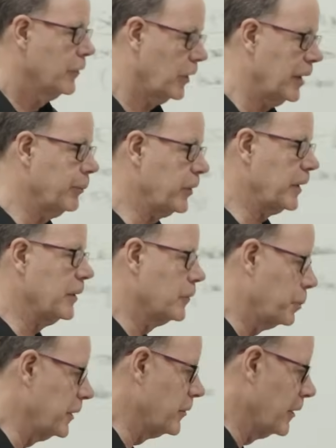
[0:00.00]
to keep the kids
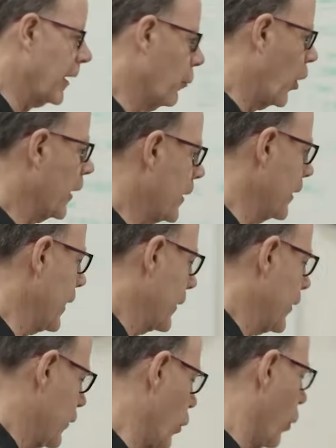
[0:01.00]
busy. And I'm walking like
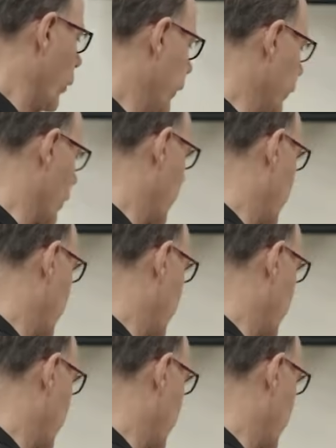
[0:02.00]
this, holding their